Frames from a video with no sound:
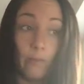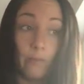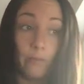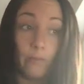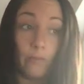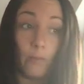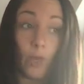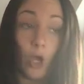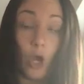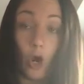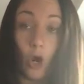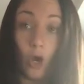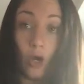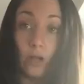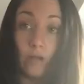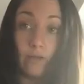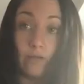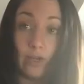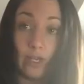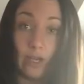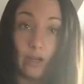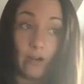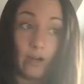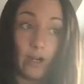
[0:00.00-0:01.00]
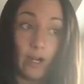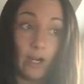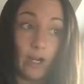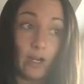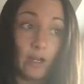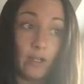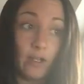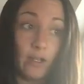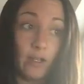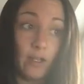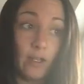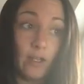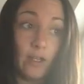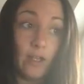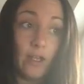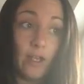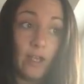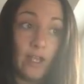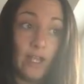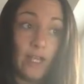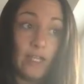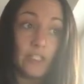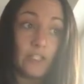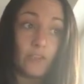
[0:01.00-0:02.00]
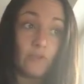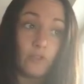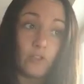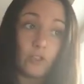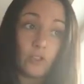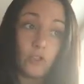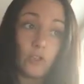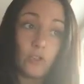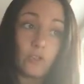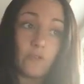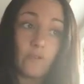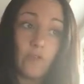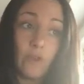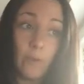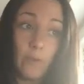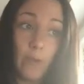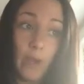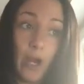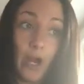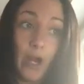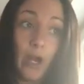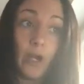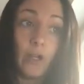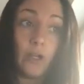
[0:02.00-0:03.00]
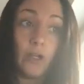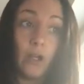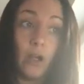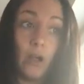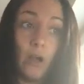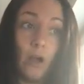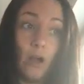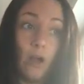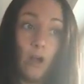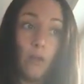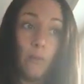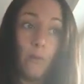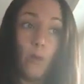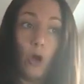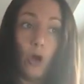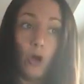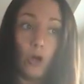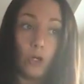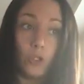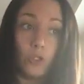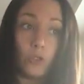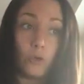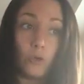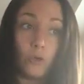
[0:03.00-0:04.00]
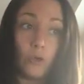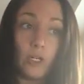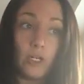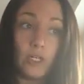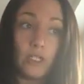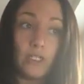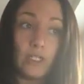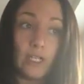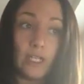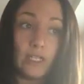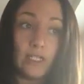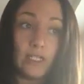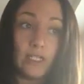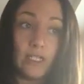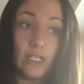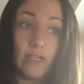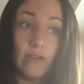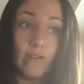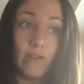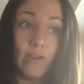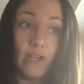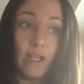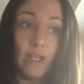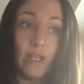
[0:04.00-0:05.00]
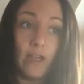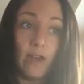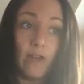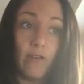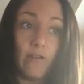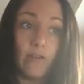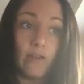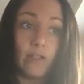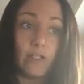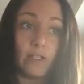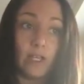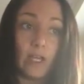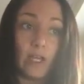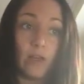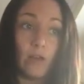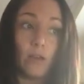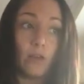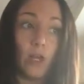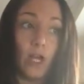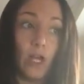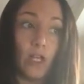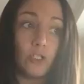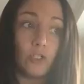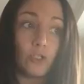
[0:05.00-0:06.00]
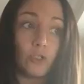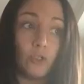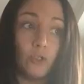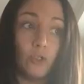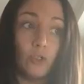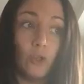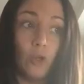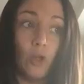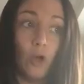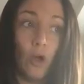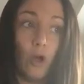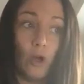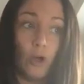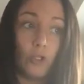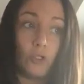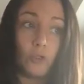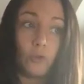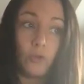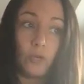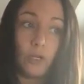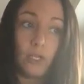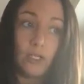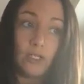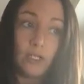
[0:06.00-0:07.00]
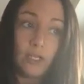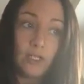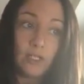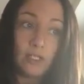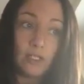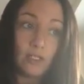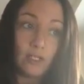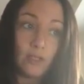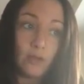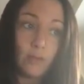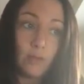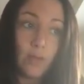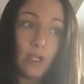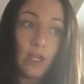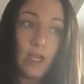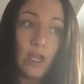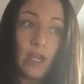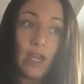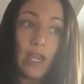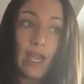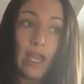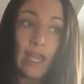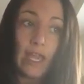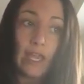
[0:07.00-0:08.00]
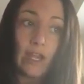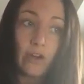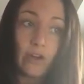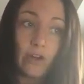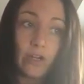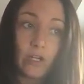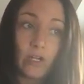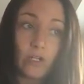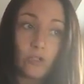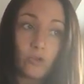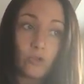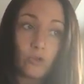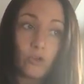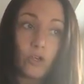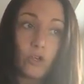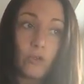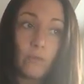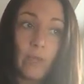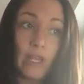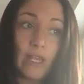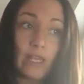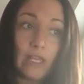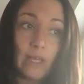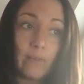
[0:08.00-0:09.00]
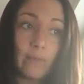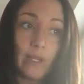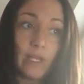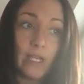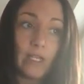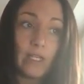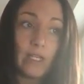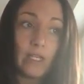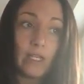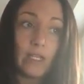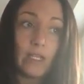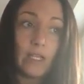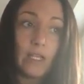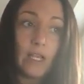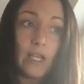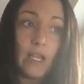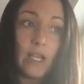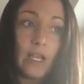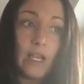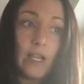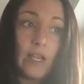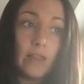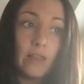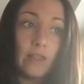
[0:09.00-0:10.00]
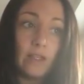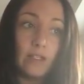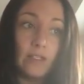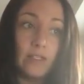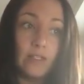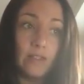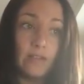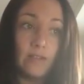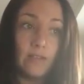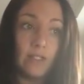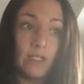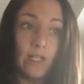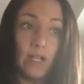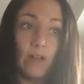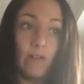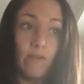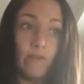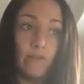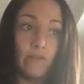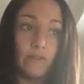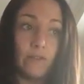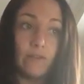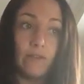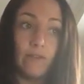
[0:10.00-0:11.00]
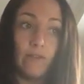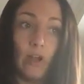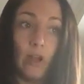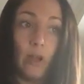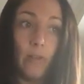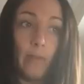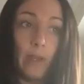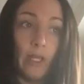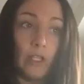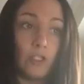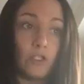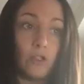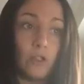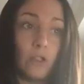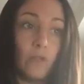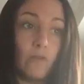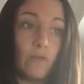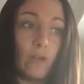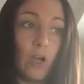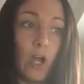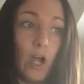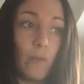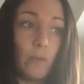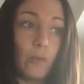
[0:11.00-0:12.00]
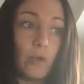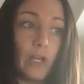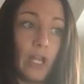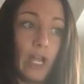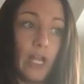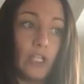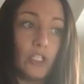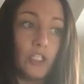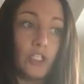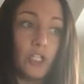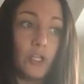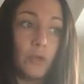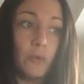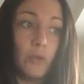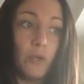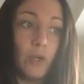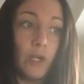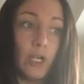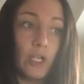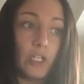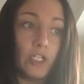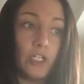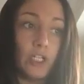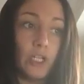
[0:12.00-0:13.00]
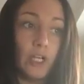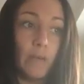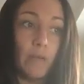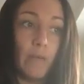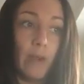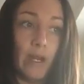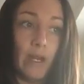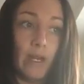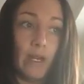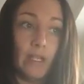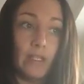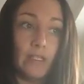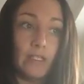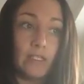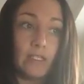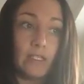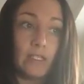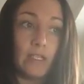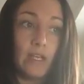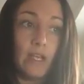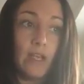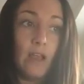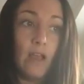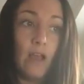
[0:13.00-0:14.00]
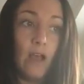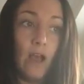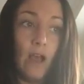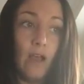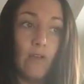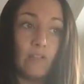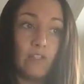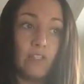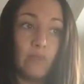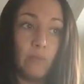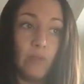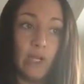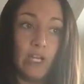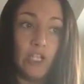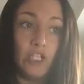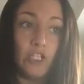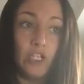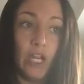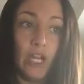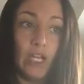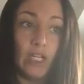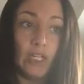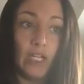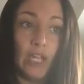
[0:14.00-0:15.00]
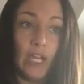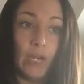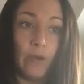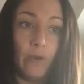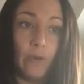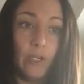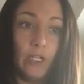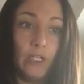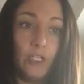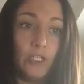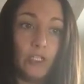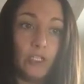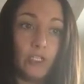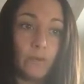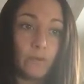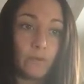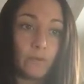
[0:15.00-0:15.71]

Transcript: hard of hearing. It's a result of impaired auditory sensitivity of the psychological auditory system. A hearing disorder may limit the developmental of comprehension, production, and maintenance of speech and language.